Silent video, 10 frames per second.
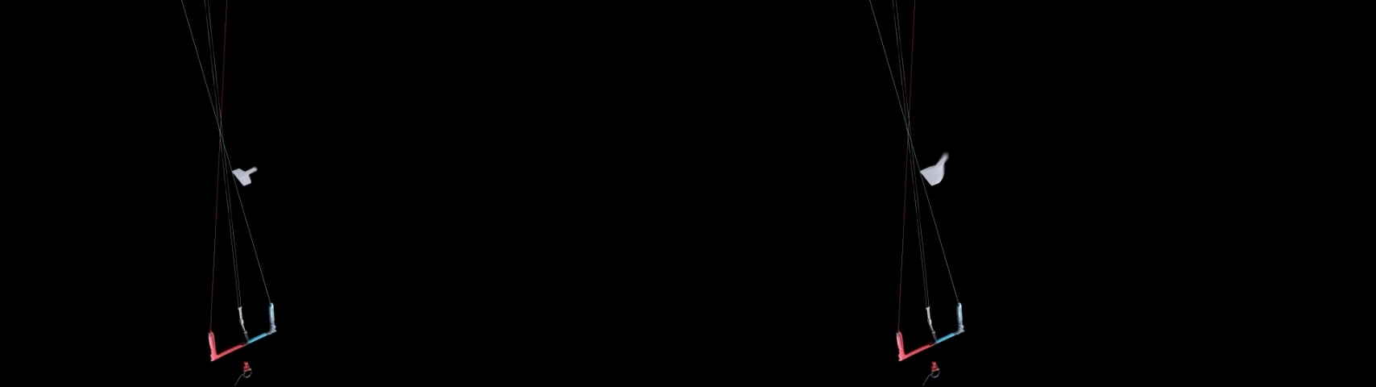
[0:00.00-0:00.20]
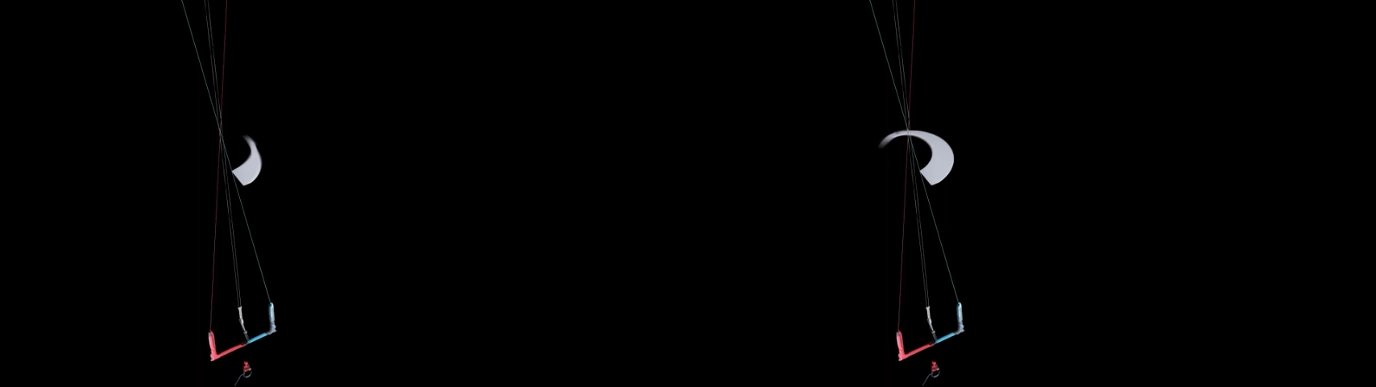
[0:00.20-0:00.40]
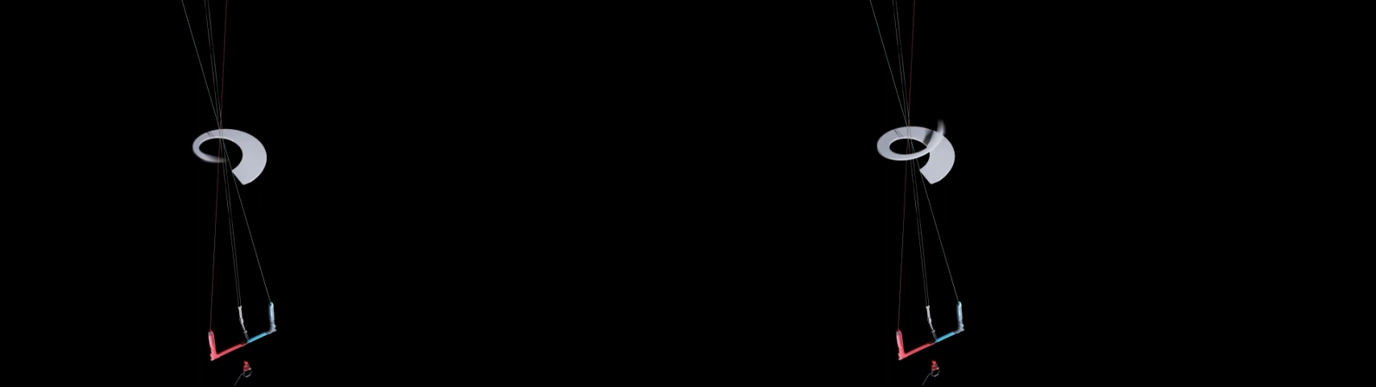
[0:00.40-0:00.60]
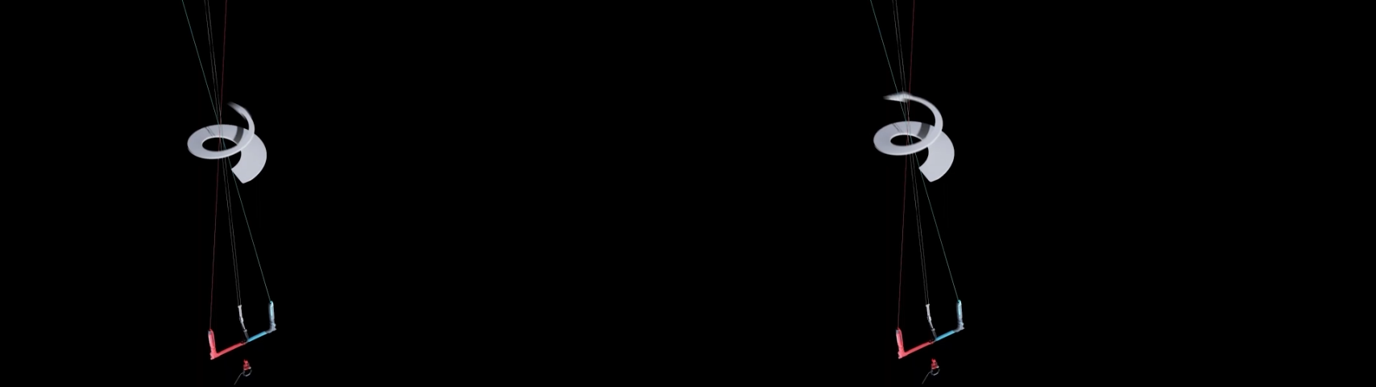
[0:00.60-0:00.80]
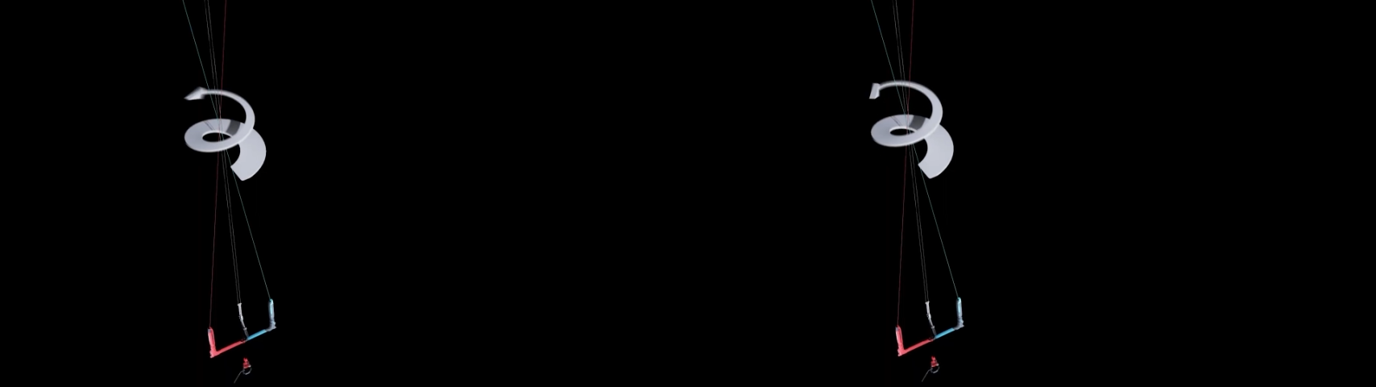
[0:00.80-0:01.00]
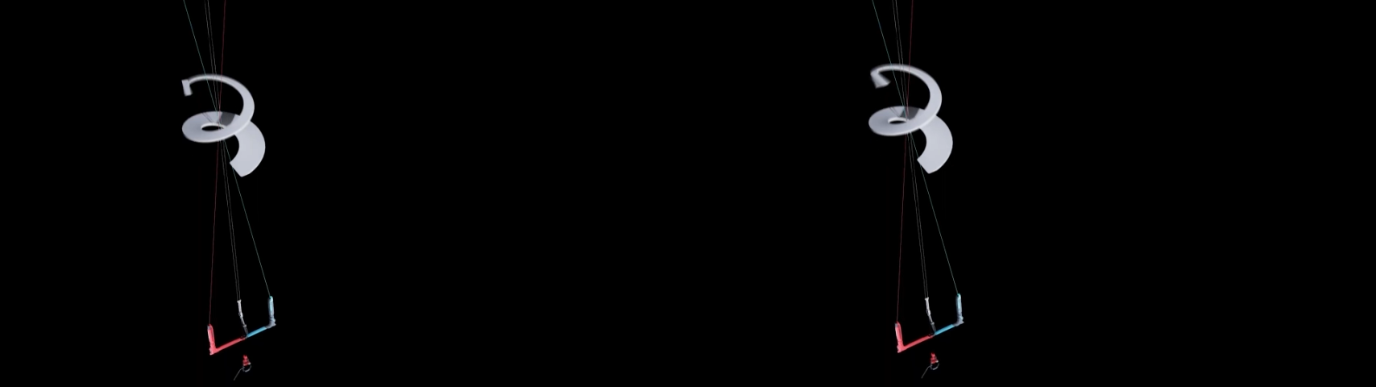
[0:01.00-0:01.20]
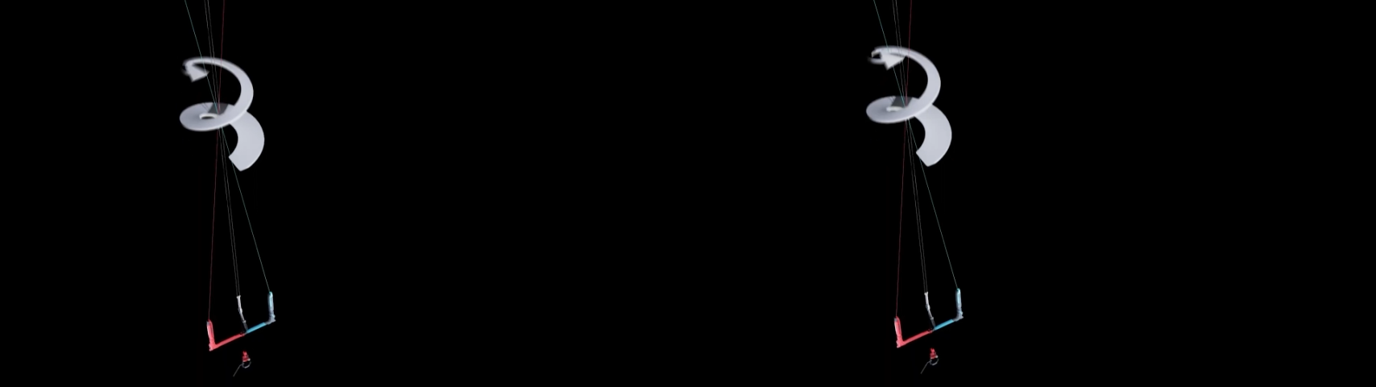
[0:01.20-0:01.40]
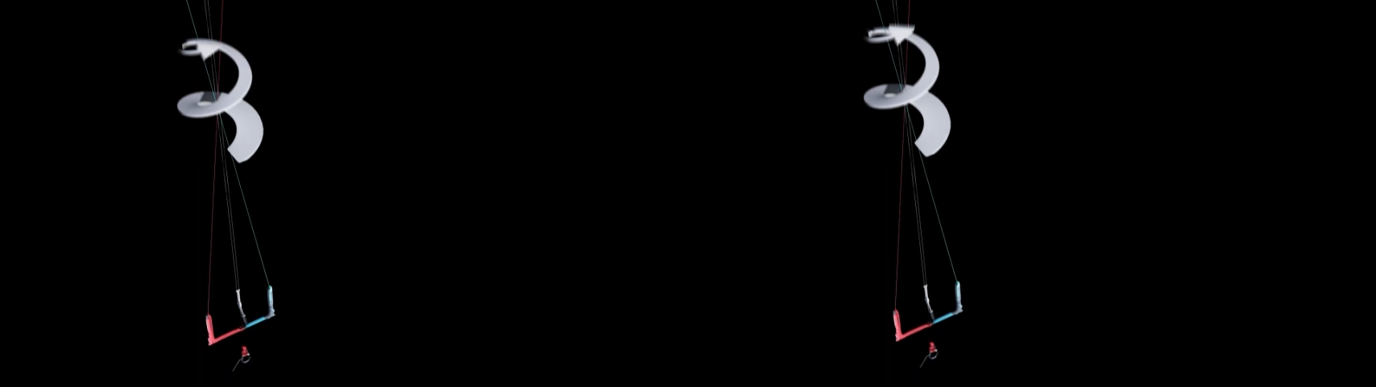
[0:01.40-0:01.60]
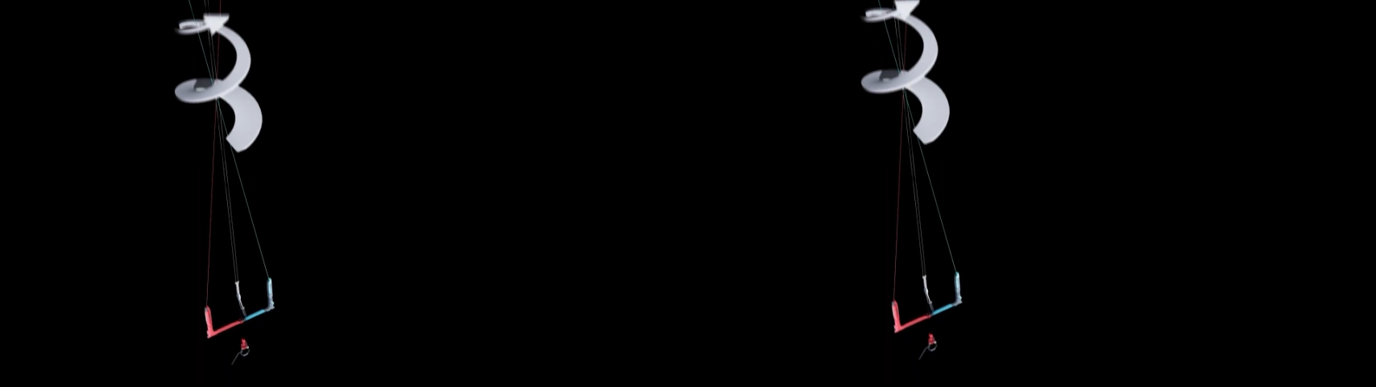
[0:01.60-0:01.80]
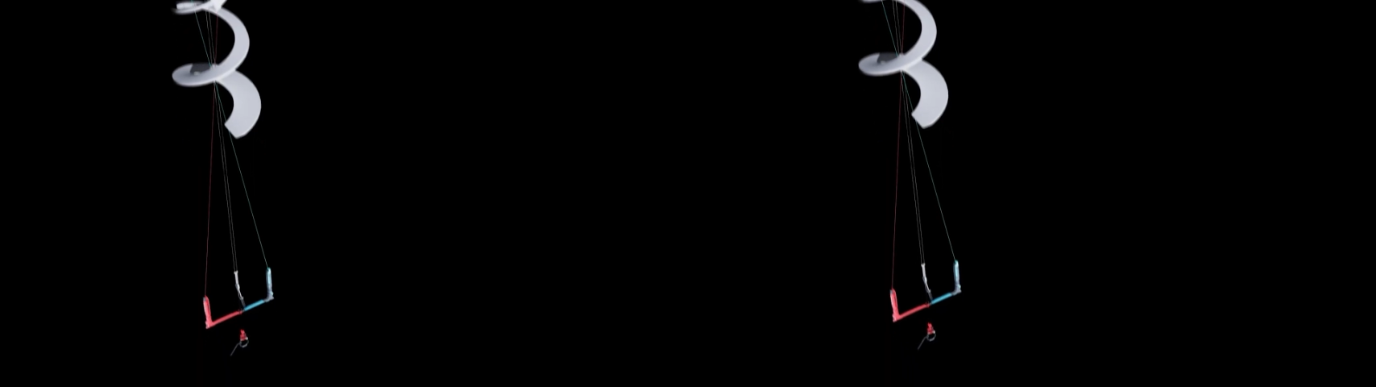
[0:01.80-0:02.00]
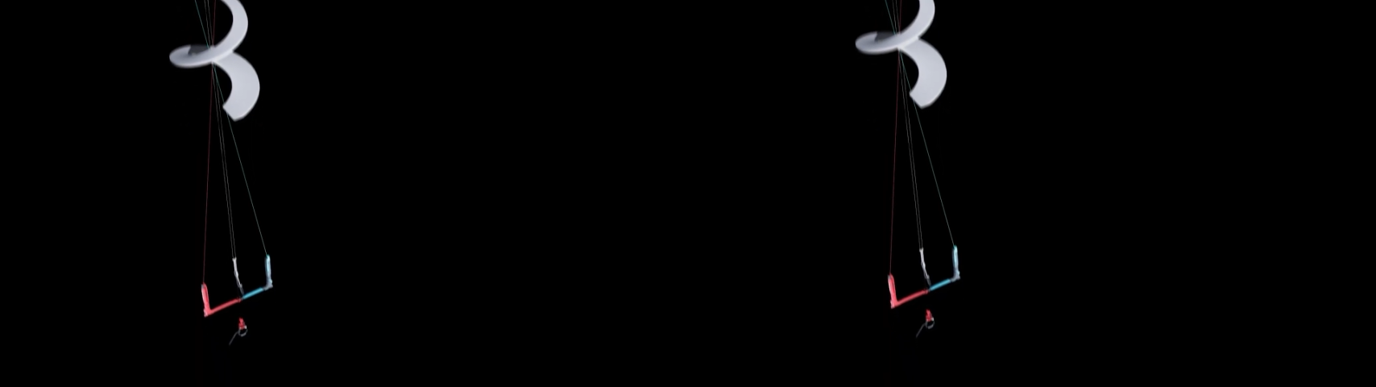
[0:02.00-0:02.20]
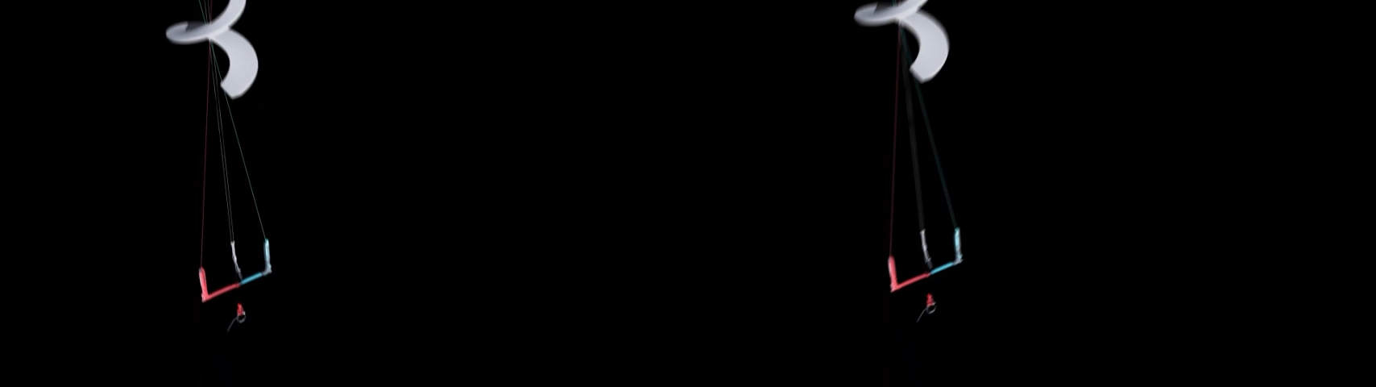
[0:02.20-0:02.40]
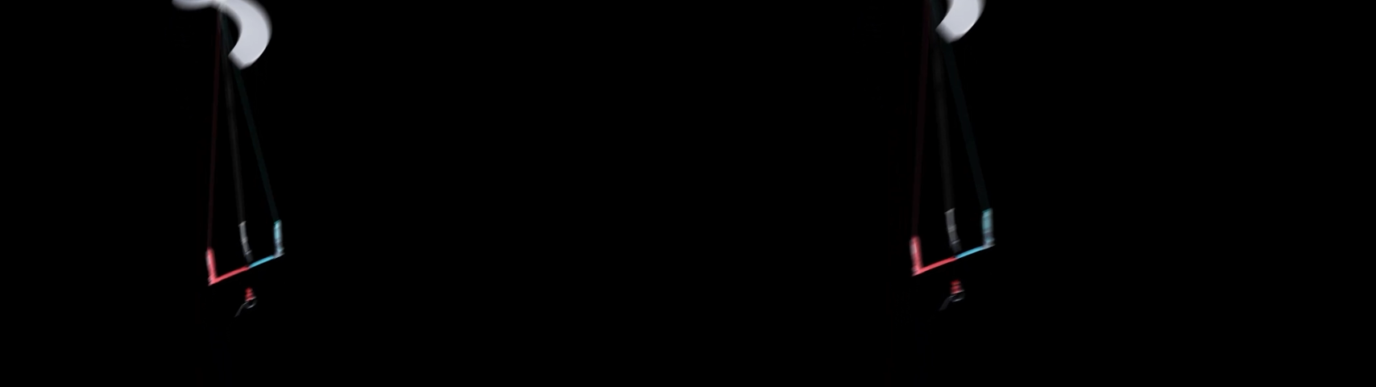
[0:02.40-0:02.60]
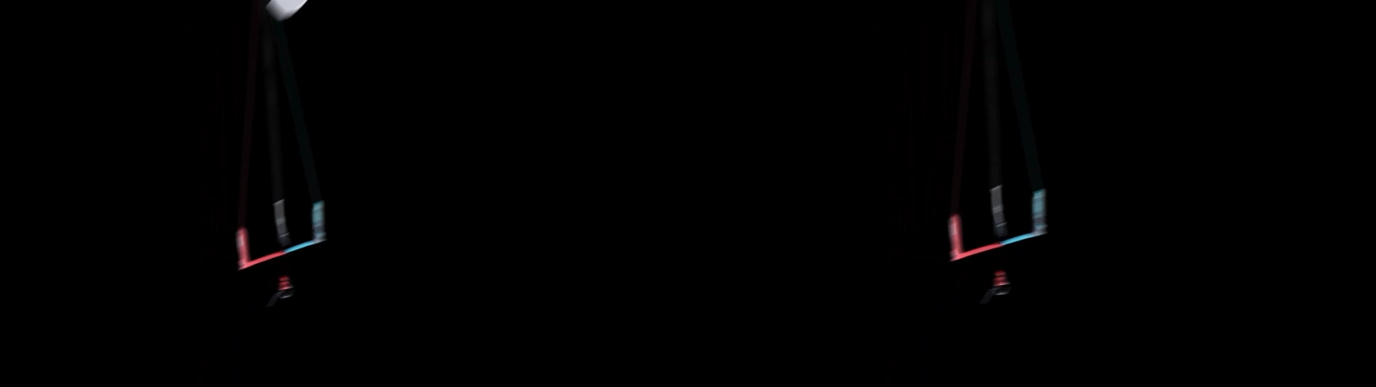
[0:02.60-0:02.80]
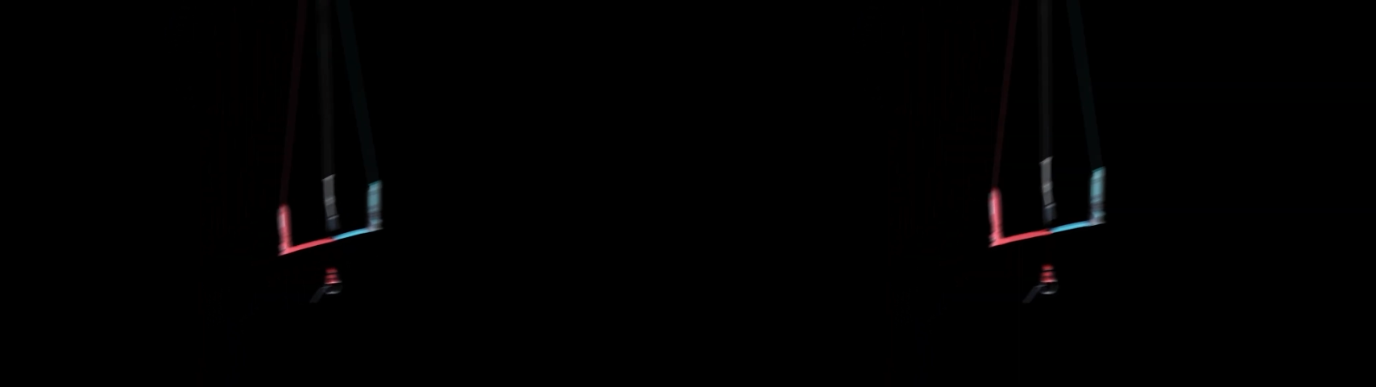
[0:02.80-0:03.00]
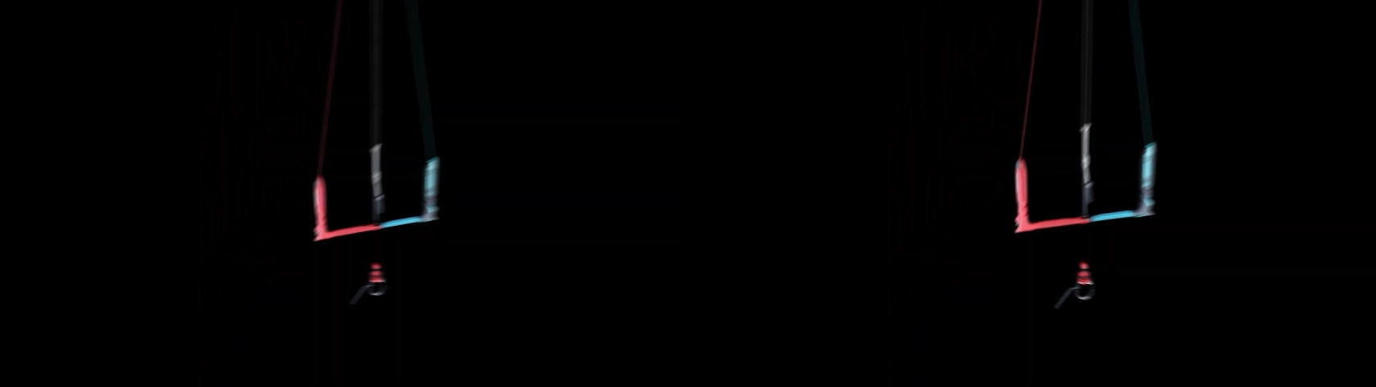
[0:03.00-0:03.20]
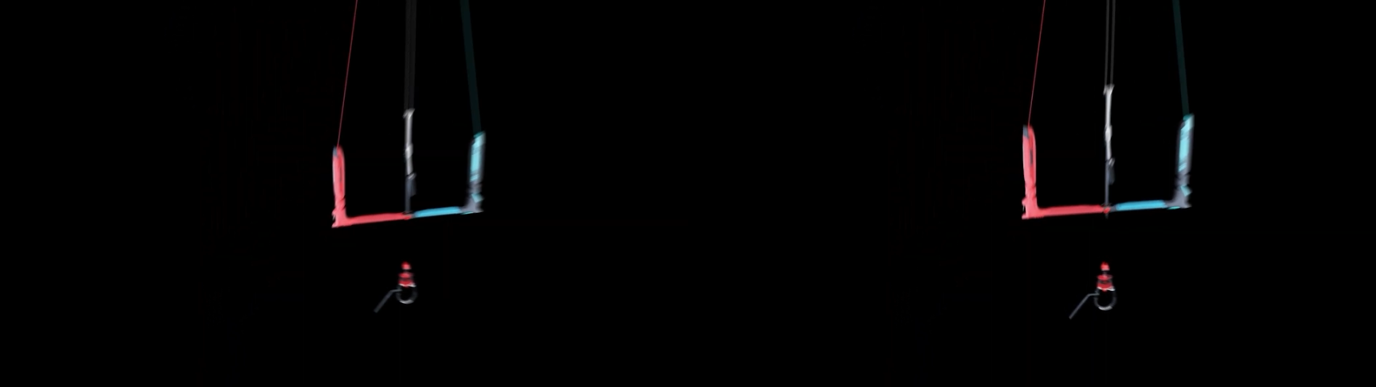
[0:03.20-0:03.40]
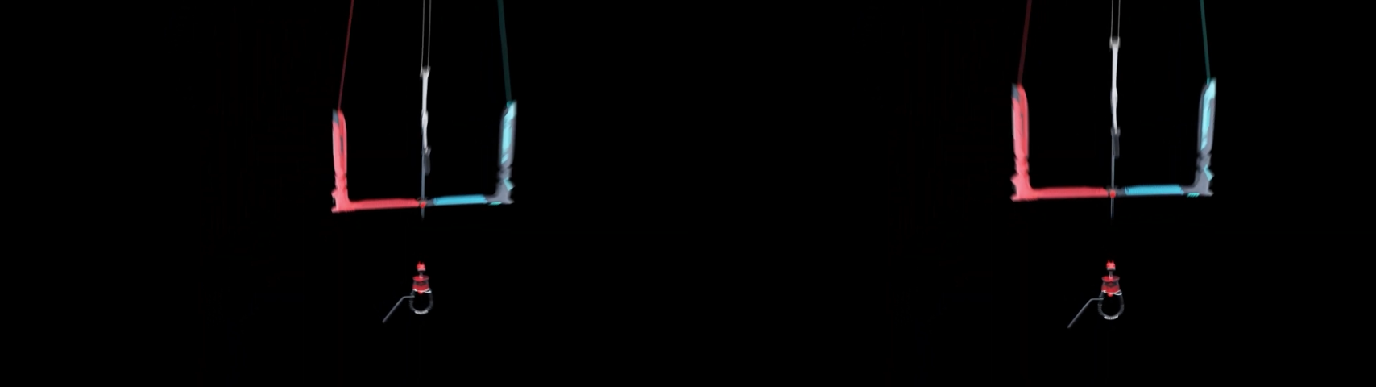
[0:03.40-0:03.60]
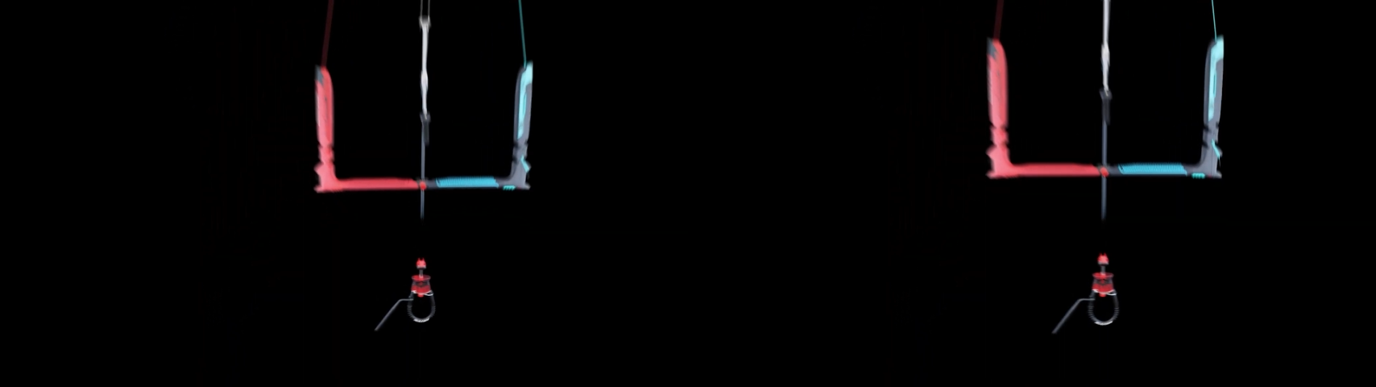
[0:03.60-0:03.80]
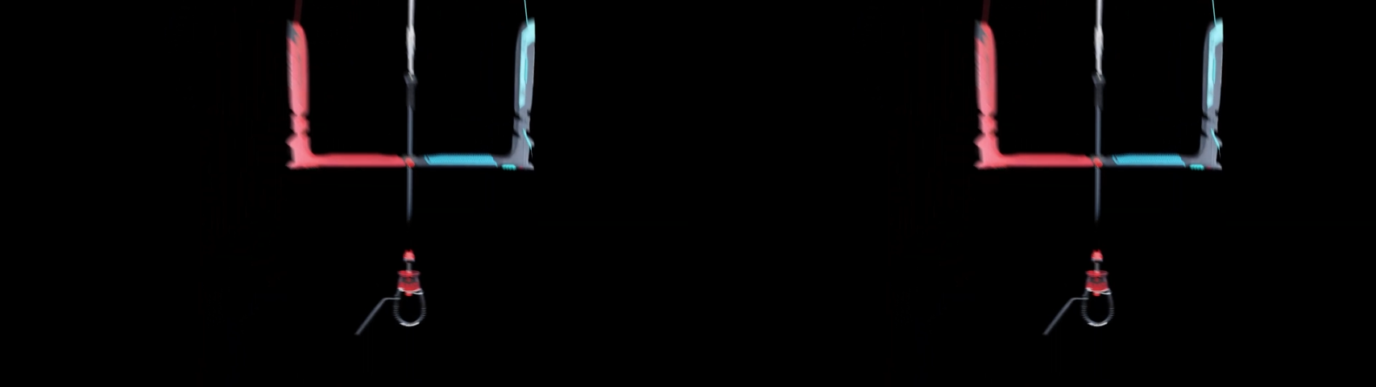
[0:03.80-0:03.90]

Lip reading: Nobody's mouth can be seen.